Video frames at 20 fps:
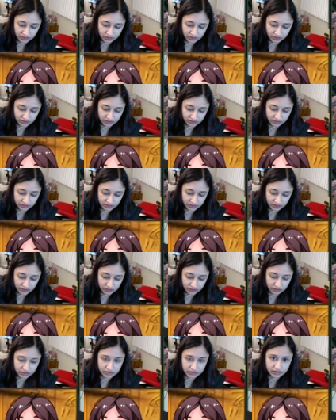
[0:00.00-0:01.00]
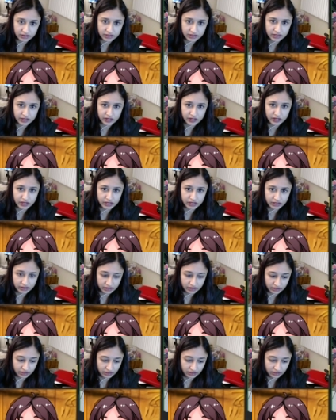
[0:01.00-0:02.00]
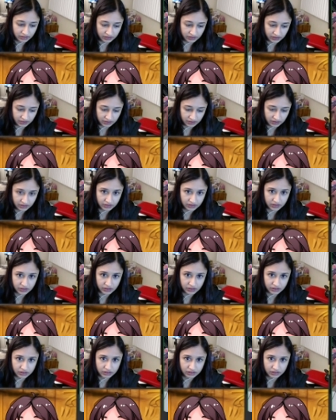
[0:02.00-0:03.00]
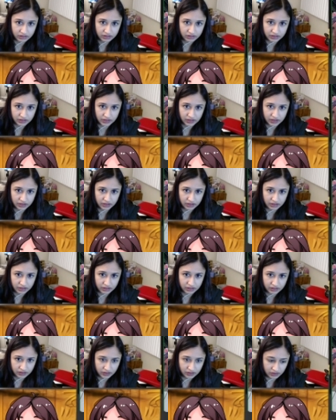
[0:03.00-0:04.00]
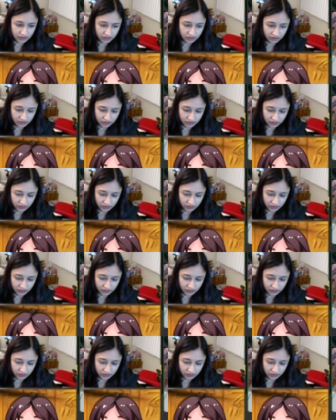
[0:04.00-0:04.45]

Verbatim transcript: I'll just bring back Enforcer. Keep the card in my hand. Anything else in this name? Uh, on the summon?